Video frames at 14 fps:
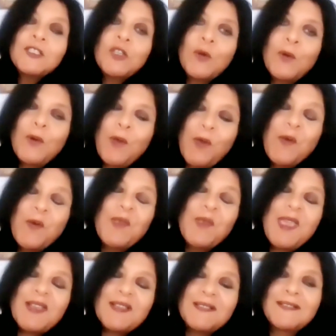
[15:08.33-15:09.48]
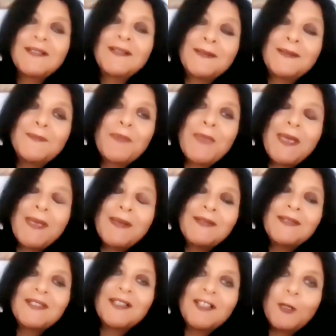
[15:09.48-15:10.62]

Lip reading: So, yes. And